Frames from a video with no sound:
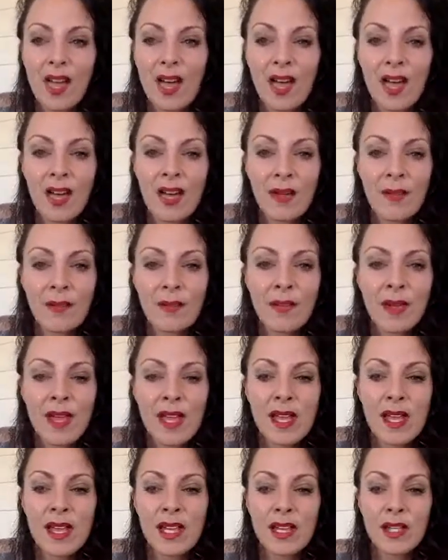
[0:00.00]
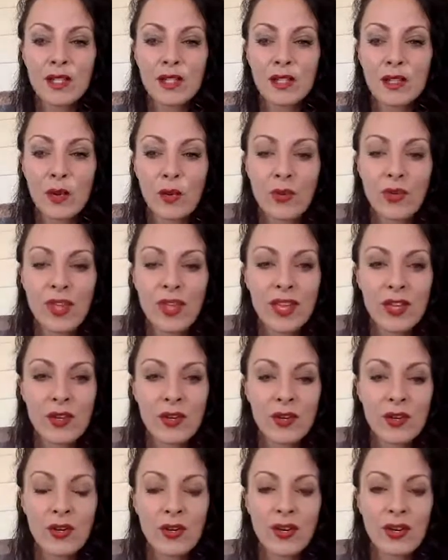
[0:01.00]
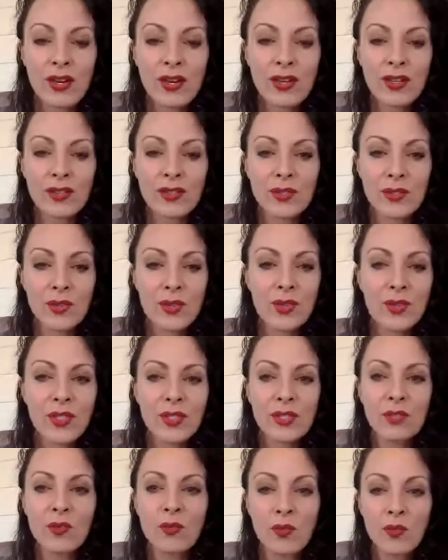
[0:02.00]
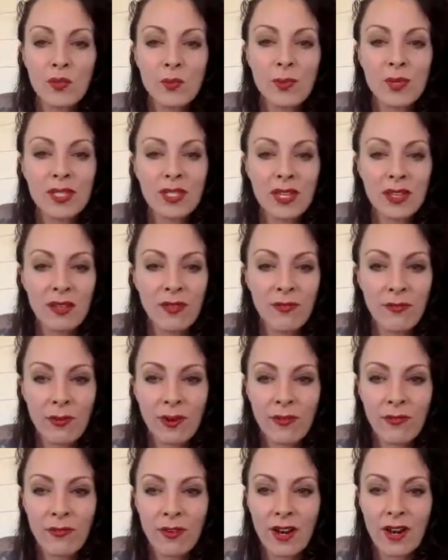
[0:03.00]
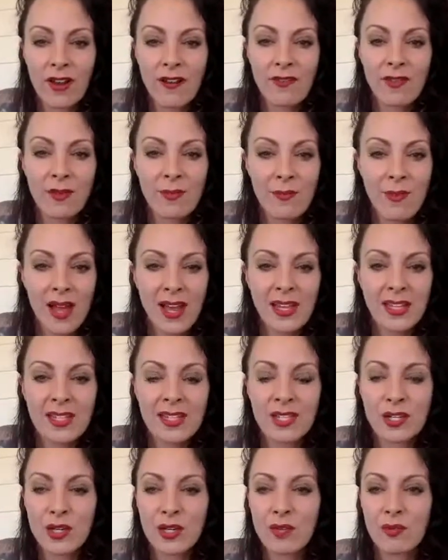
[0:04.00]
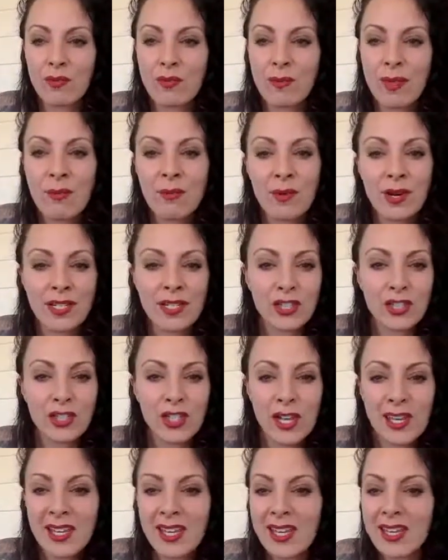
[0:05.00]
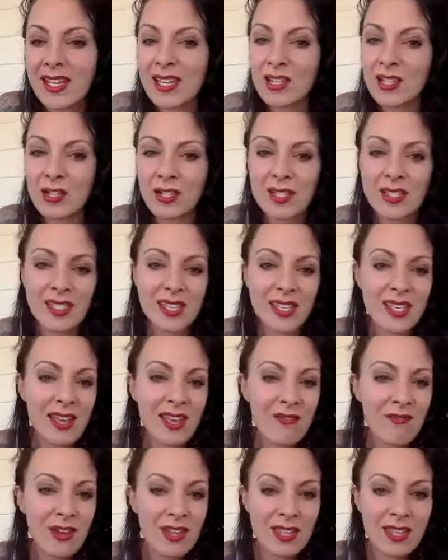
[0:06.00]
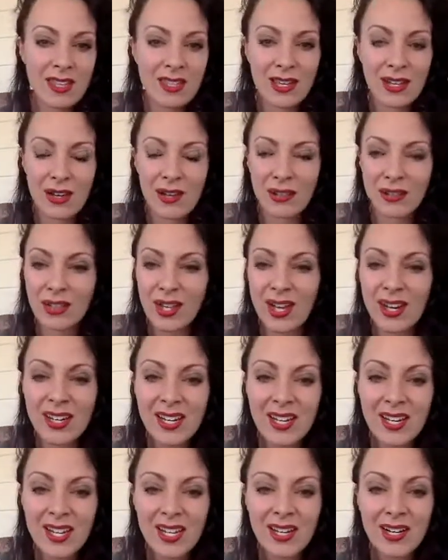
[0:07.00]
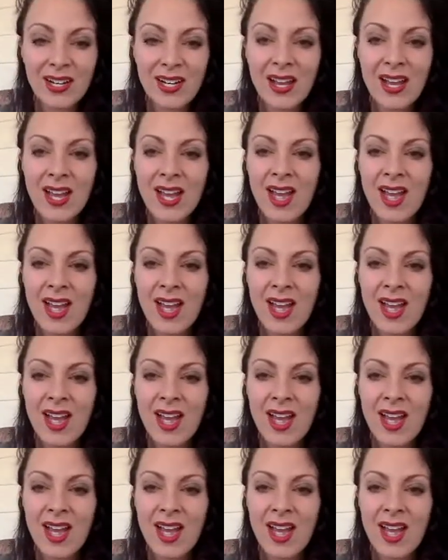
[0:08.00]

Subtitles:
so that this group is on the forefront of your mind and you're remembering to check in and you're seeing everything that goes on in here,